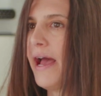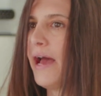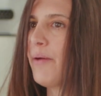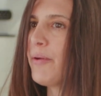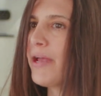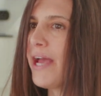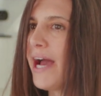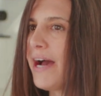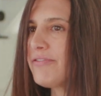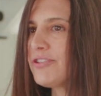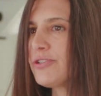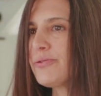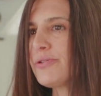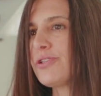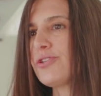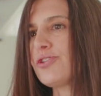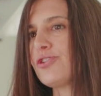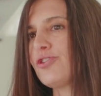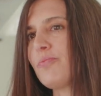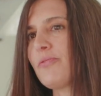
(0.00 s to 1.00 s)
And we have to
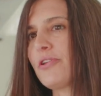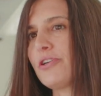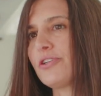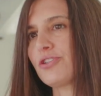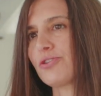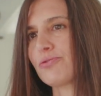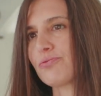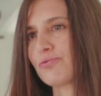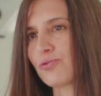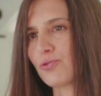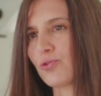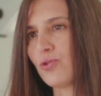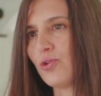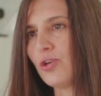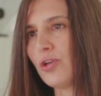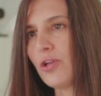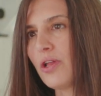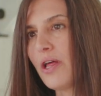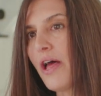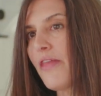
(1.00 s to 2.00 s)
assume that it's a
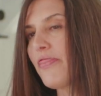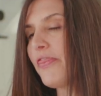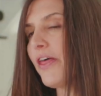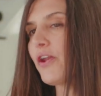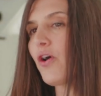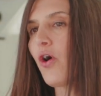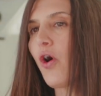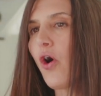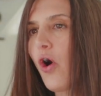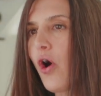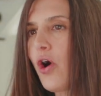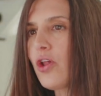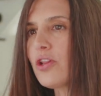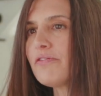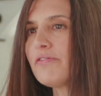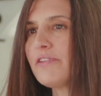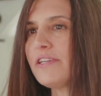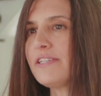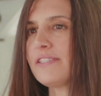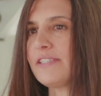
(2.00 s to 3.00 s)
rule that all
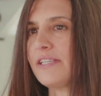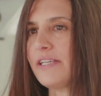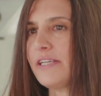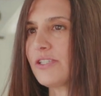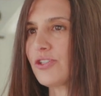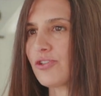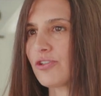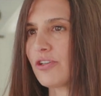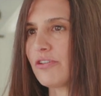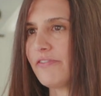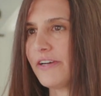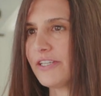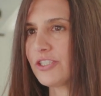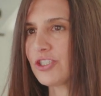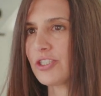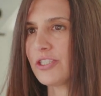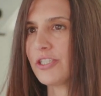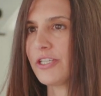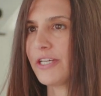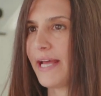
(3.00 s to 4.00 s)
of these things are
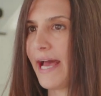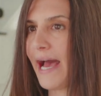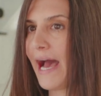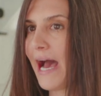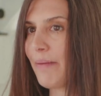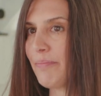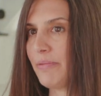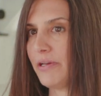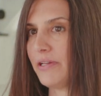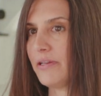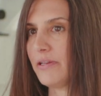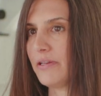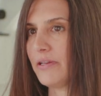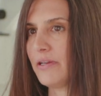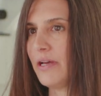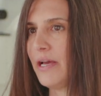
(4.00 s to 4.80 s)
eventually going to happen.